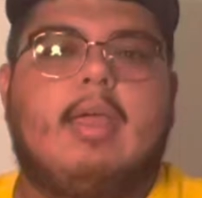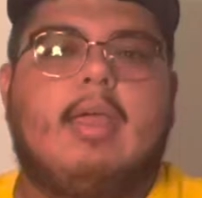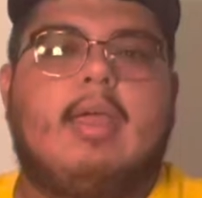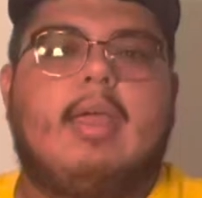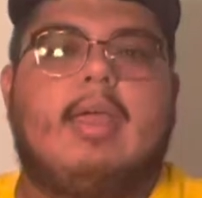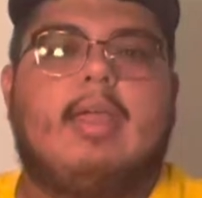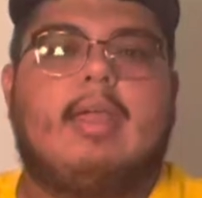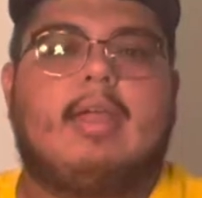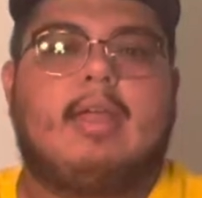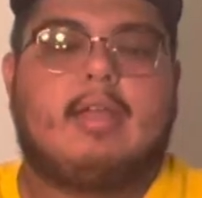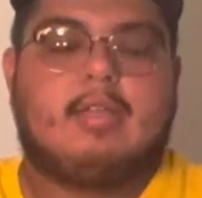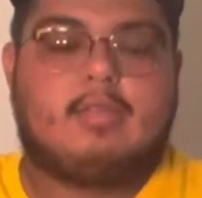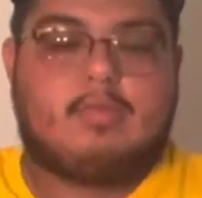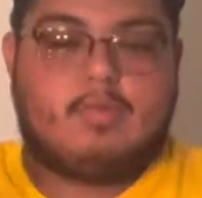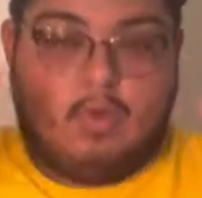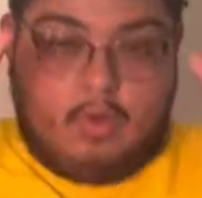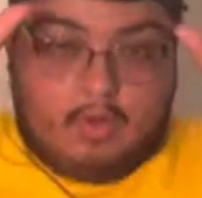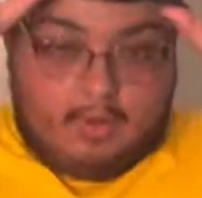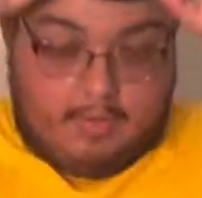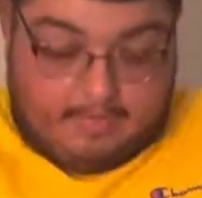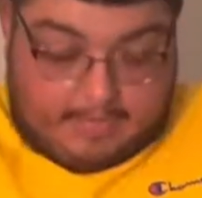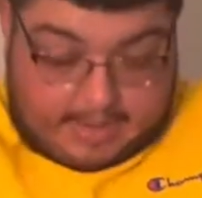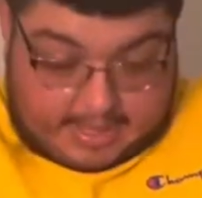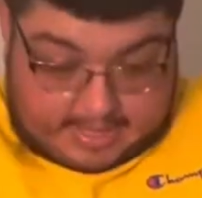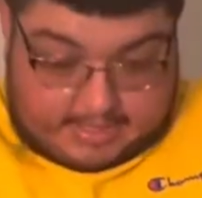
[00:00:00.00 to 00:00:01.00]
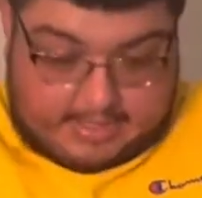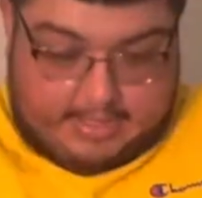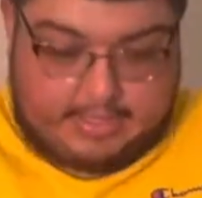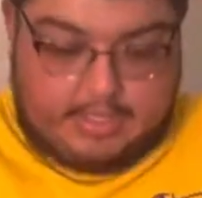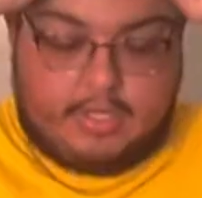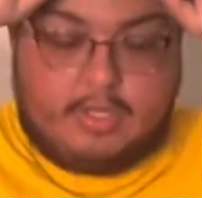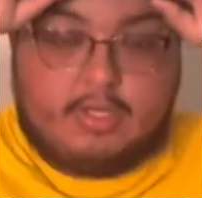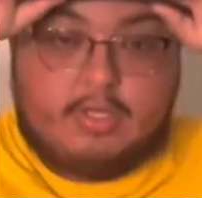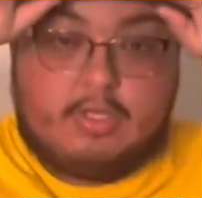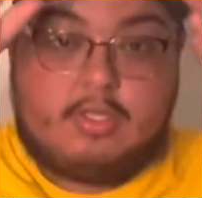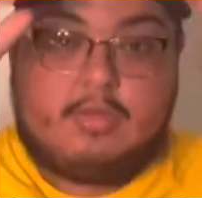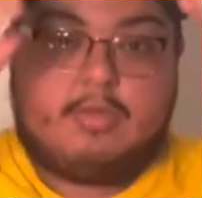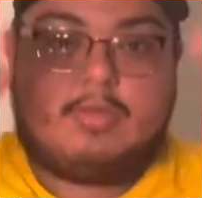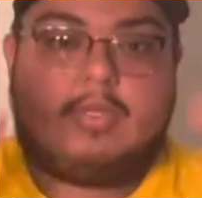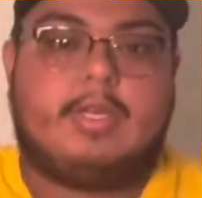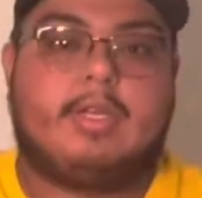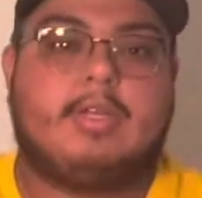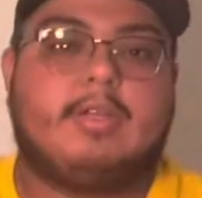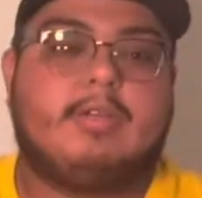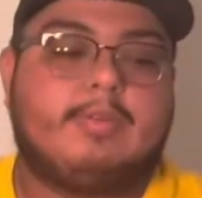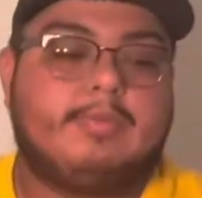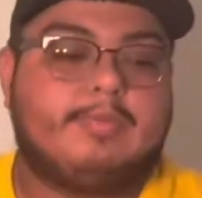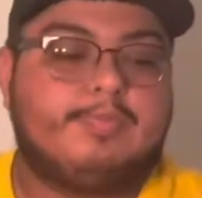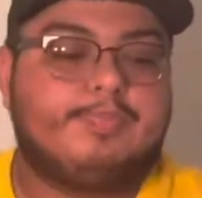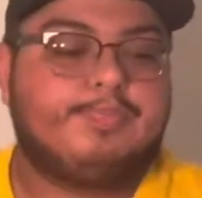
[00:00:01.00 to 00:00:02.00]
Hey guys, welcome back to the YouTube
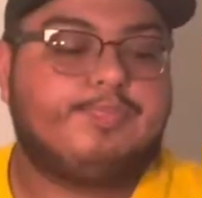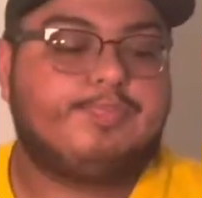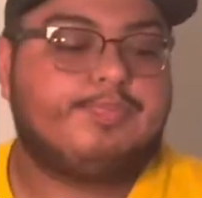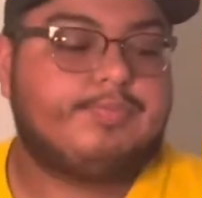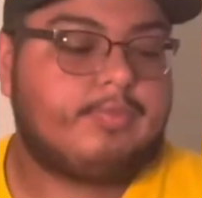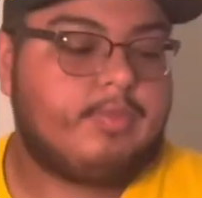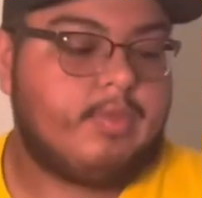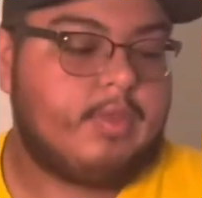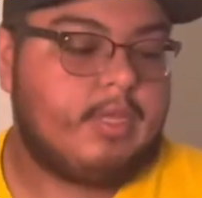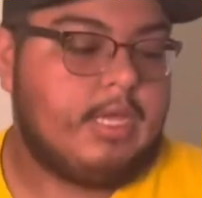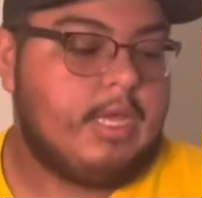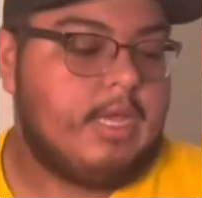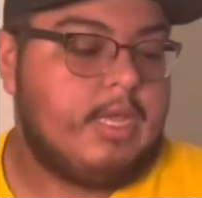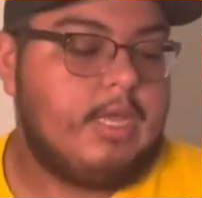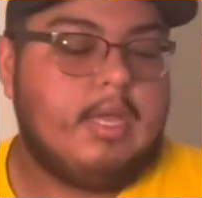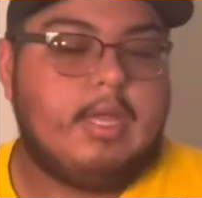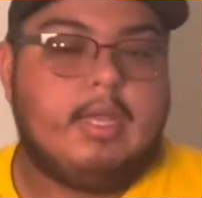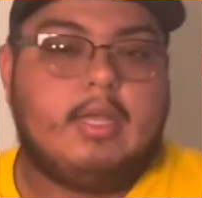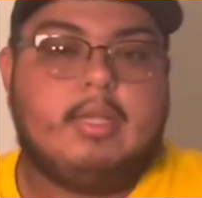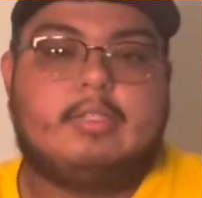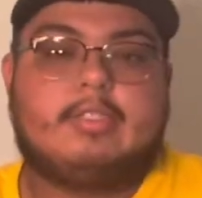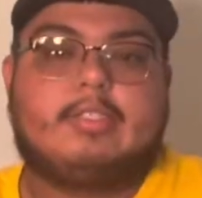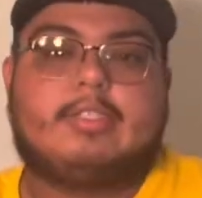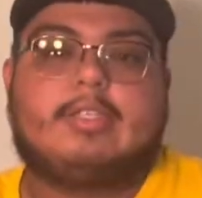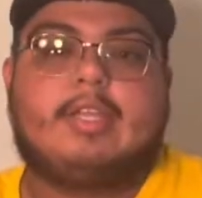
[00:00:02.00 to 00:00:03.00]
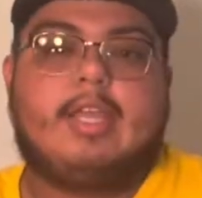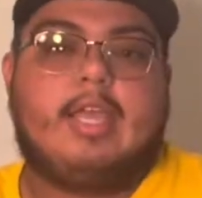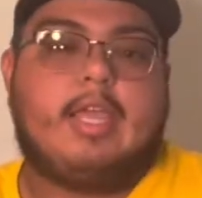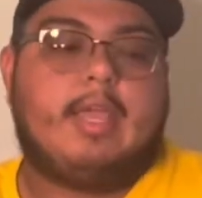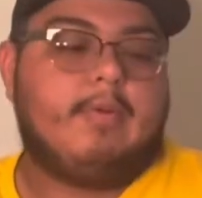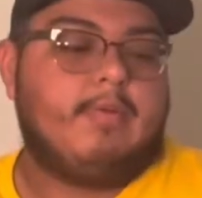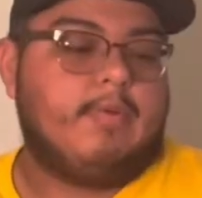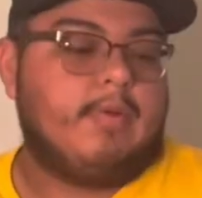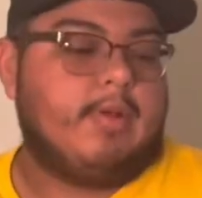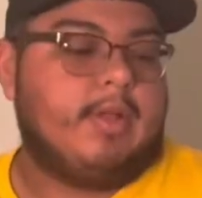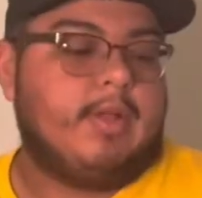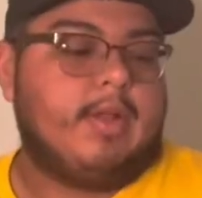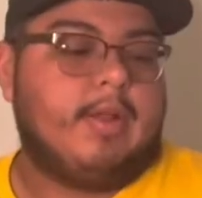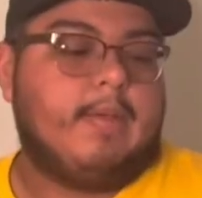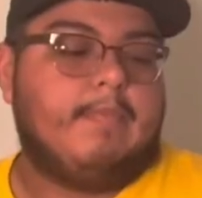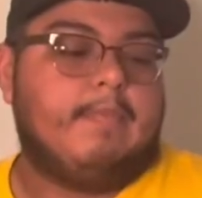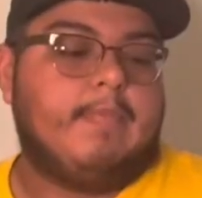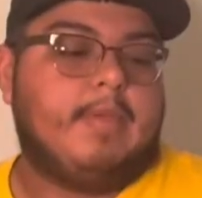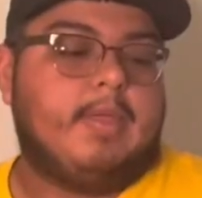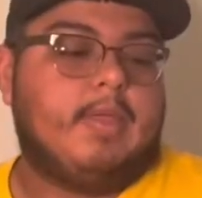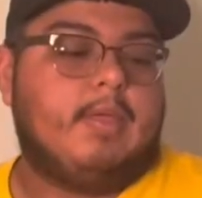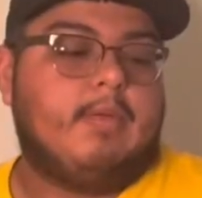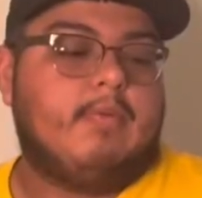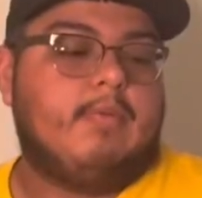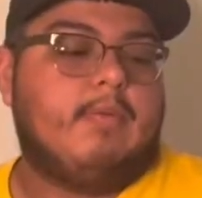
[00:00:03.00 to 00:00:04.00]
channel. Today we're going to
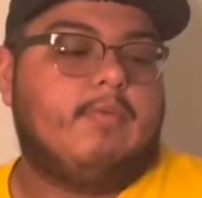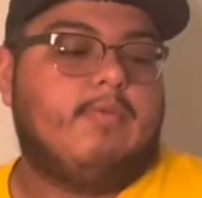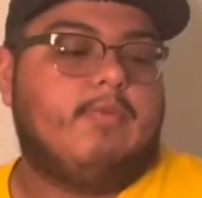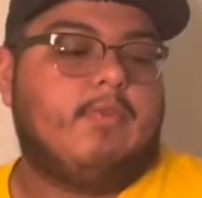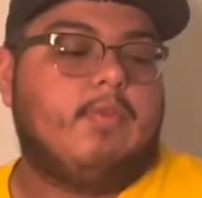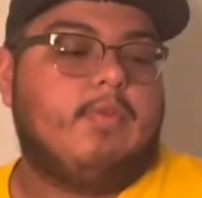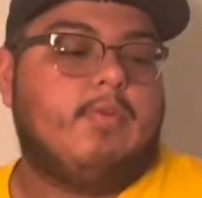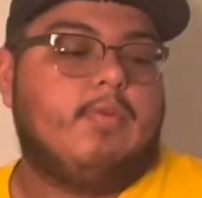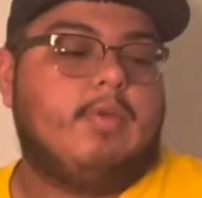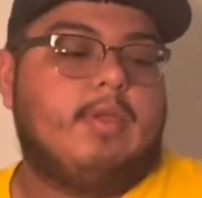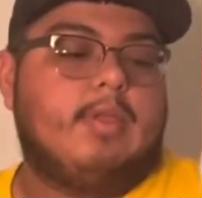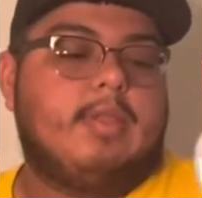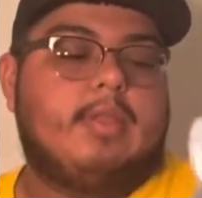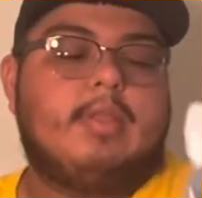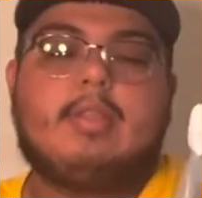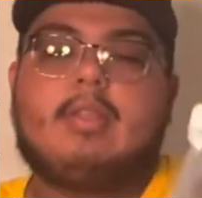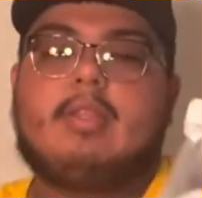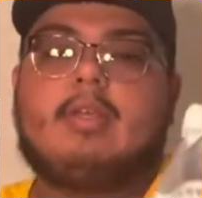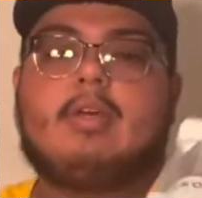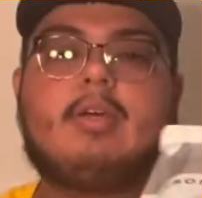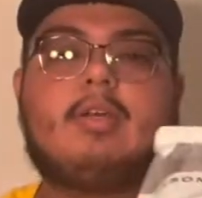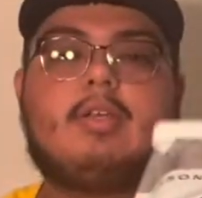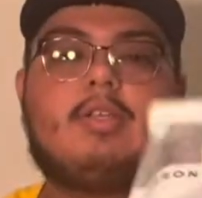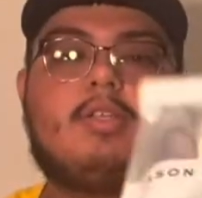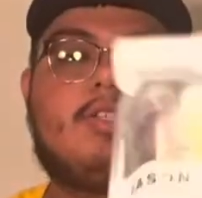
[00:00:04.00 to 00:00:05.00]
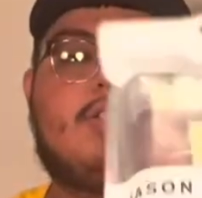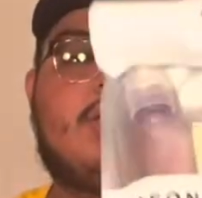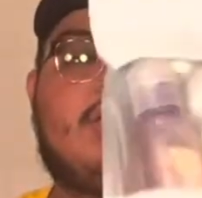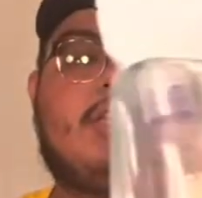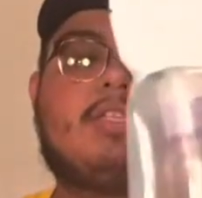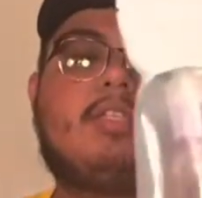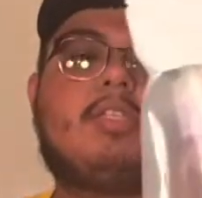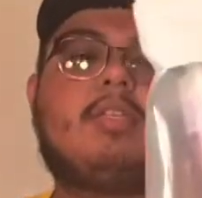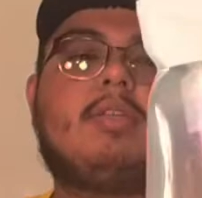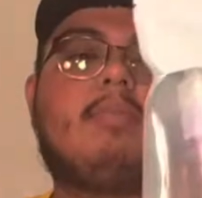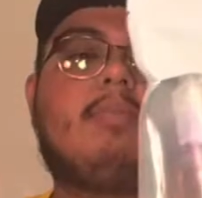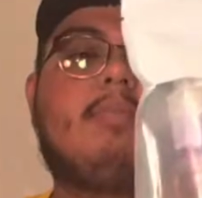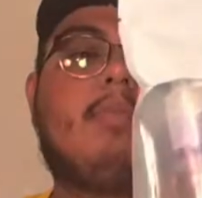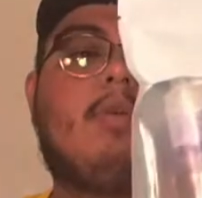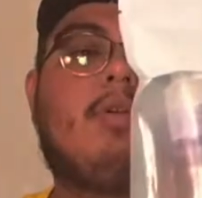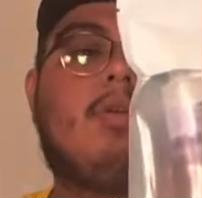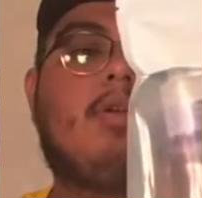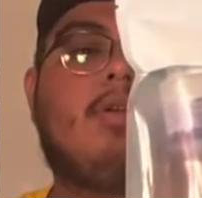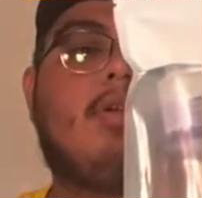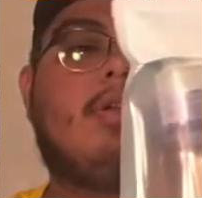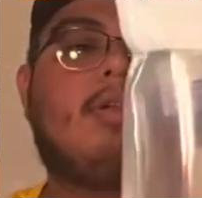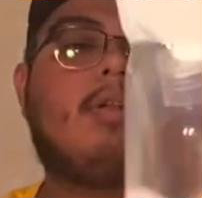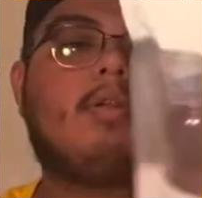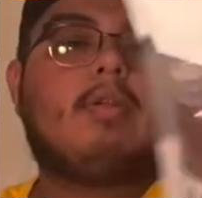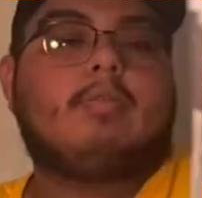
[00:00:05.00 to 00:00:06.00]
be reviewing the Jason
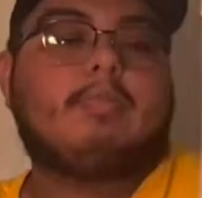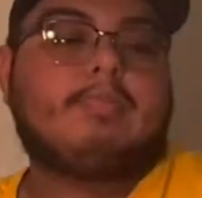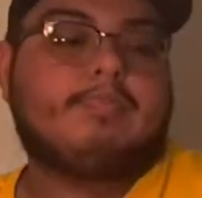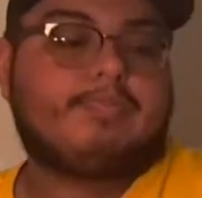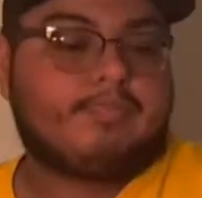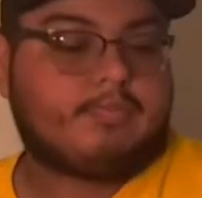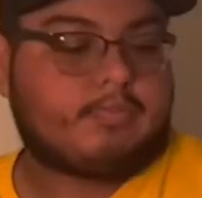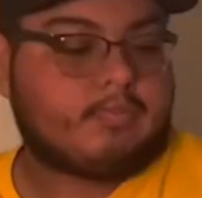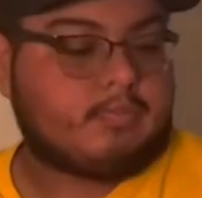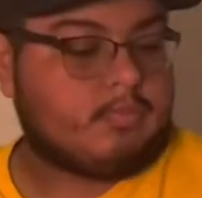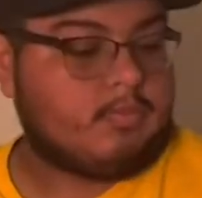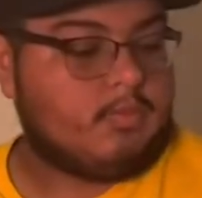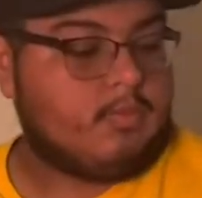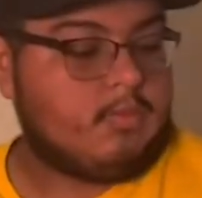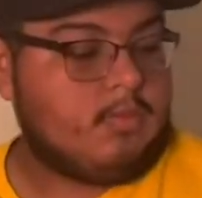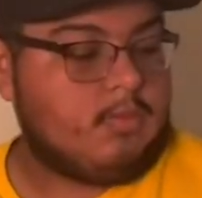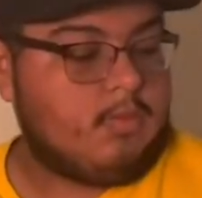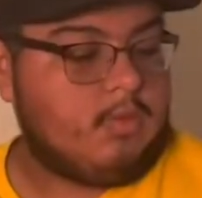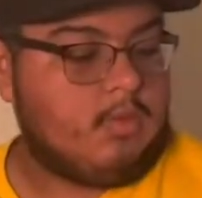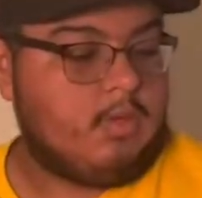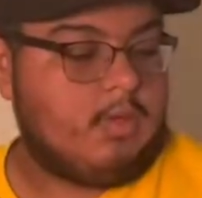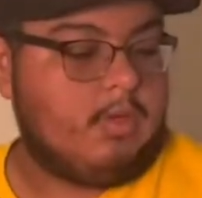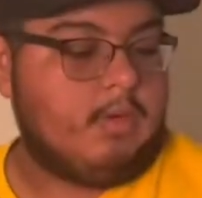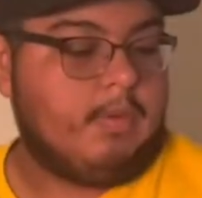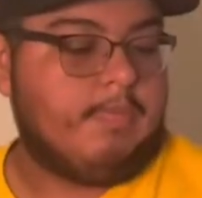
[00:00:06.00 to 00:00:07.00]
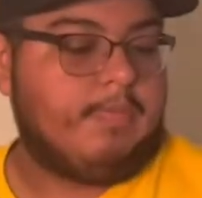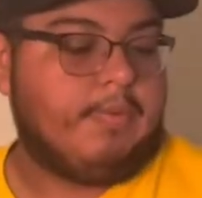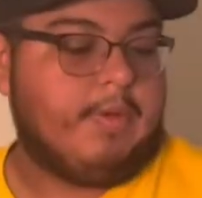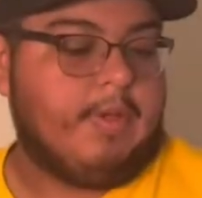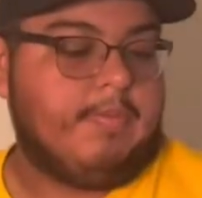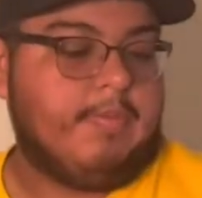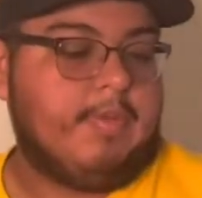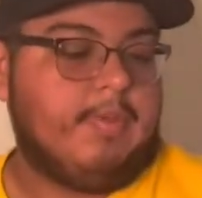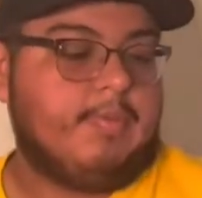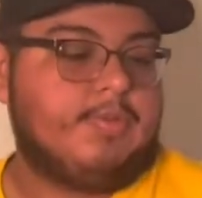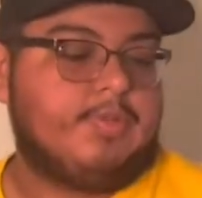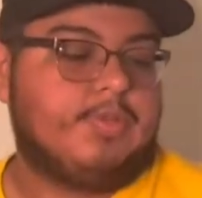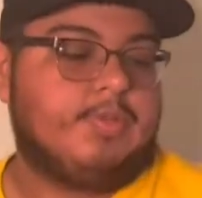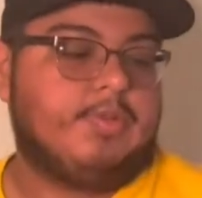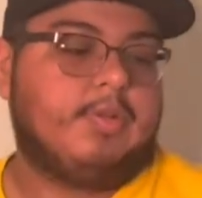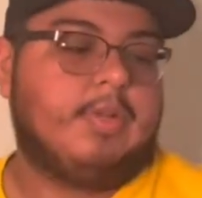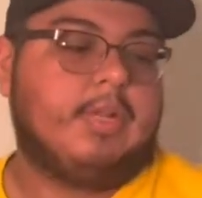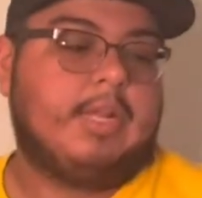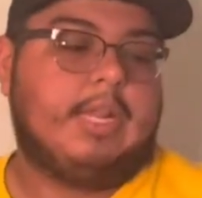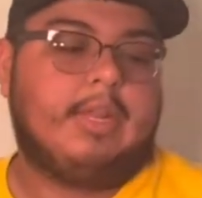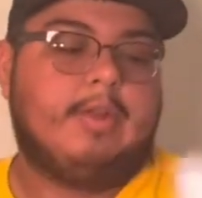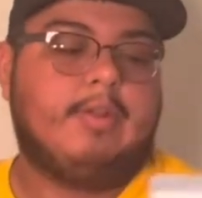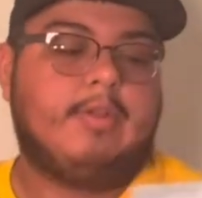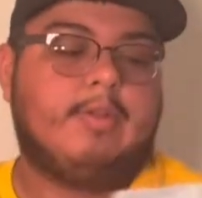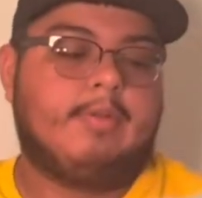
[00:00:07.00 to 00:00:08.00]
Mark Premium Shoe
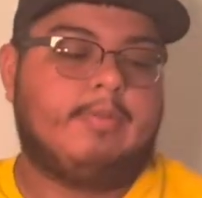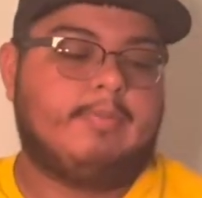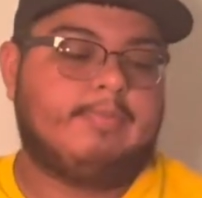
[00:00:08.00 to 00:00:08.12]
Cleaner.